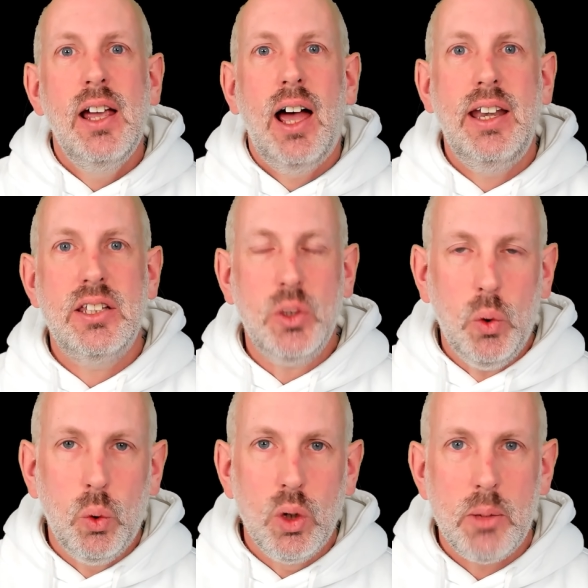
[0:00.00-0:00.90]
And it's
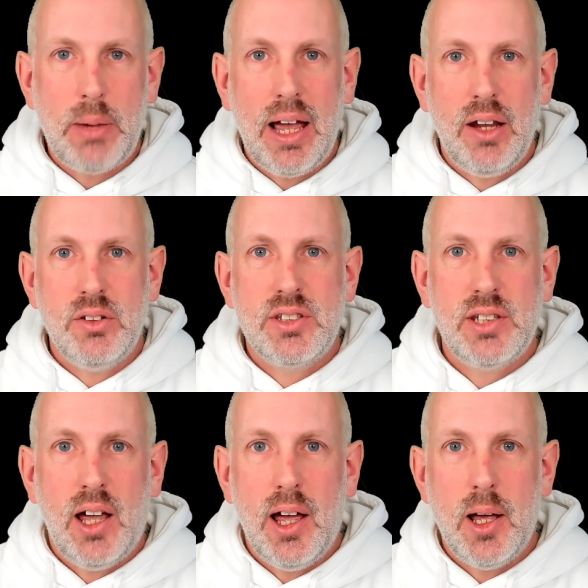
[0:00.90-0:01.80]
all about
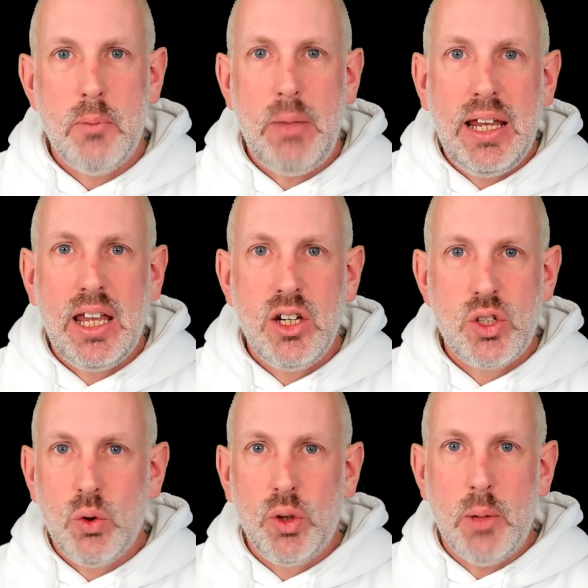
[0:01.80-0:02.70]
making
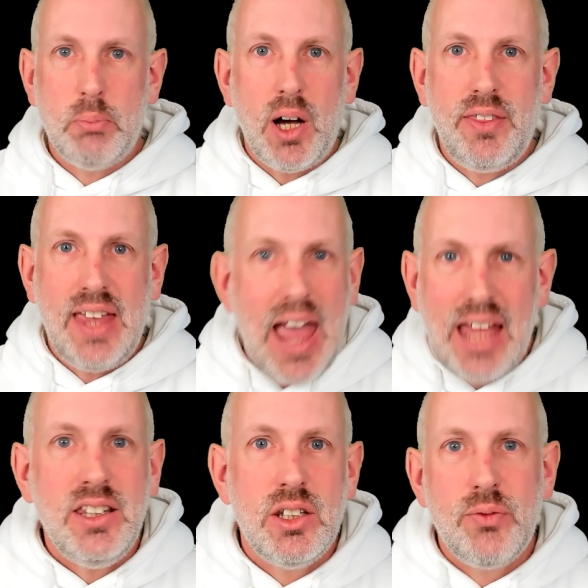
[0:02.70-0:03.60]
sure that by the
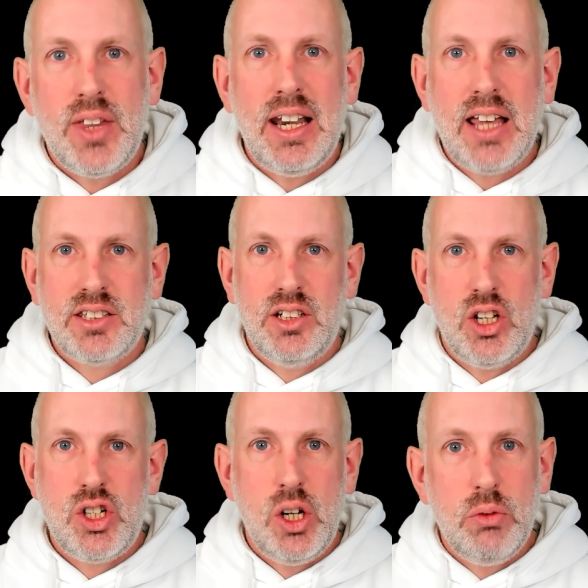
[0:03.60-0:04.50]
end of the lesson, a
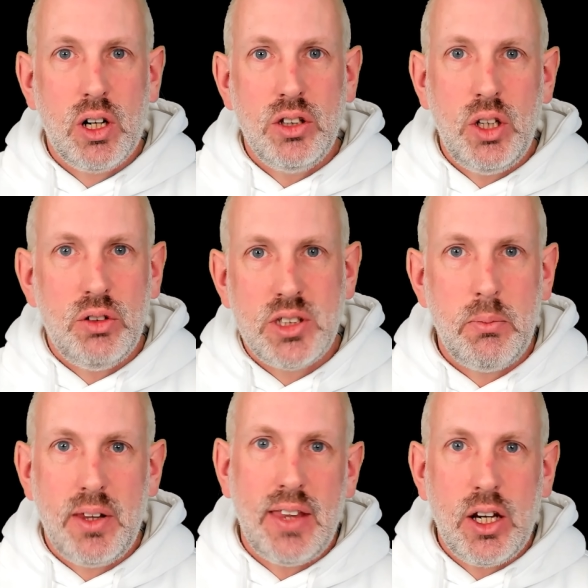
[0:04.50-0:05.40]
student can do
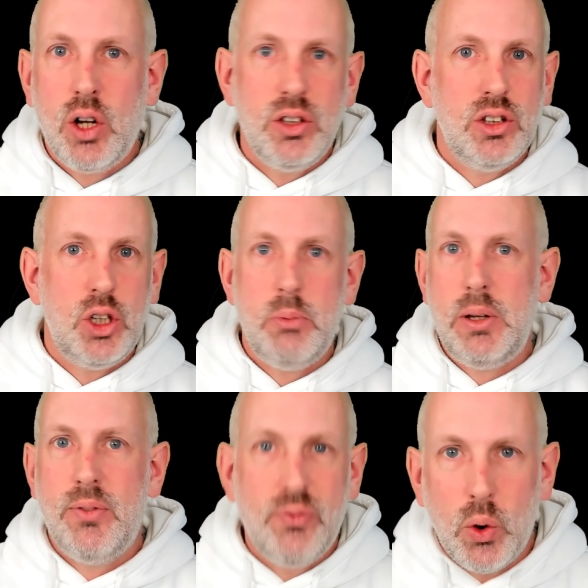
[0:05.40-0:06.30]
something they couldn't do
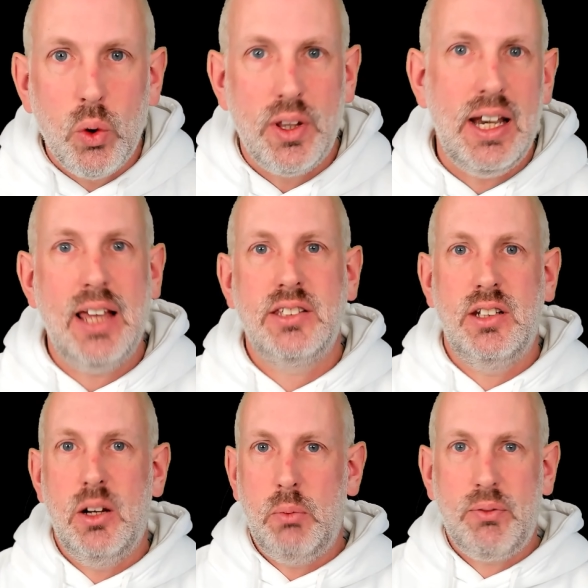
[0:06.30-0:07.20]
before the
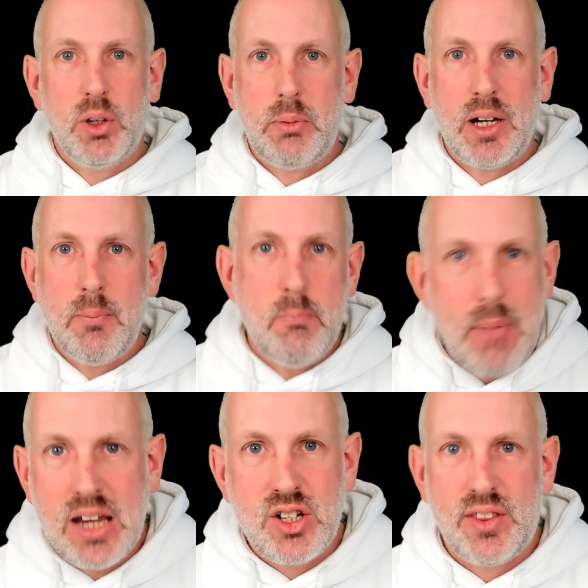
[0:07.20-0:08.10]
lesson. And we've got to be able to
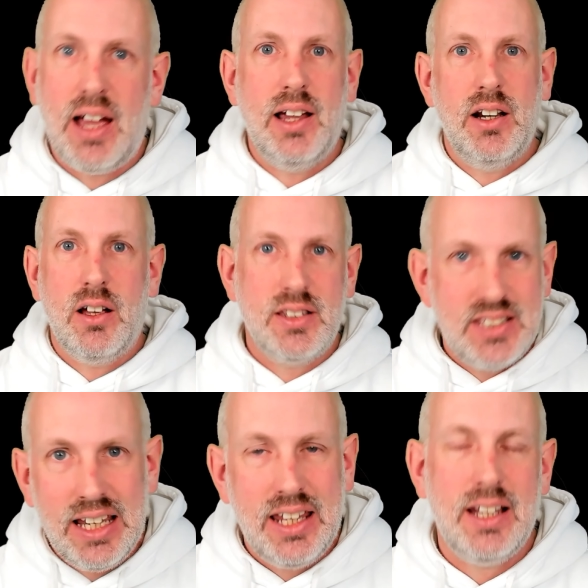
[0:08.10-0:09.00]
measure that and
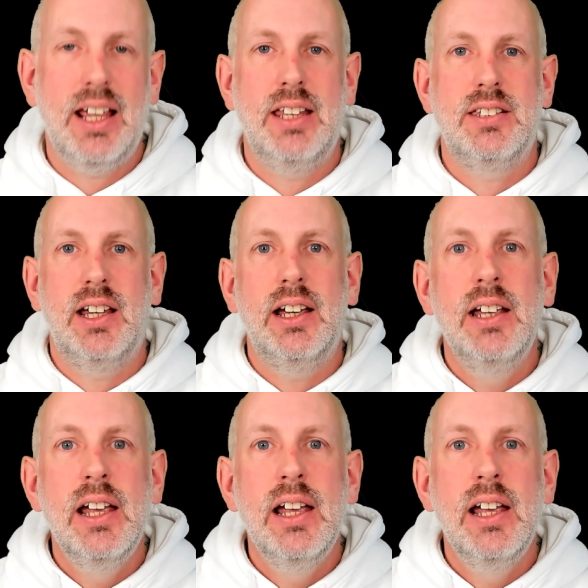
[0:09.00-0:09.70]
articulate it.